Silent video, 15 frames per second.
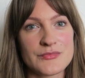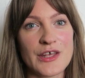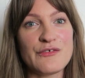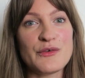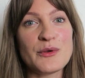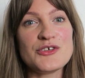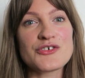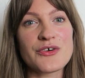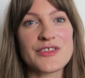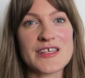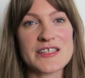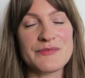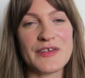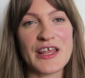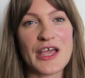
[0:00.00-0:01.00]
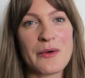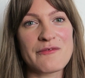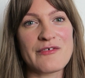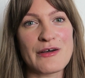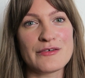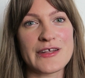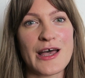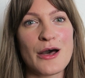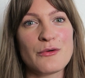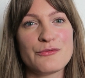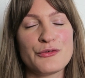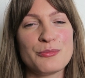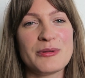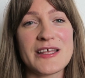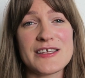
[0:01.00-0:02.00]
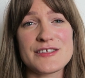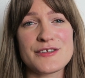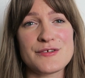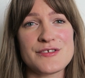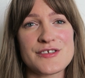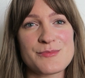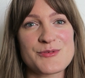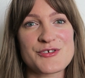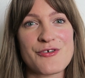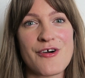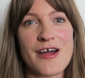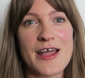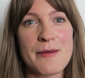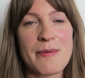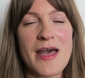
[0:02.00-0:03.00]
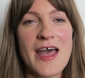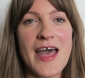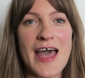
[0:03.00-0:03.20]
If you enjoyed this video and found it helpful, please do subscribe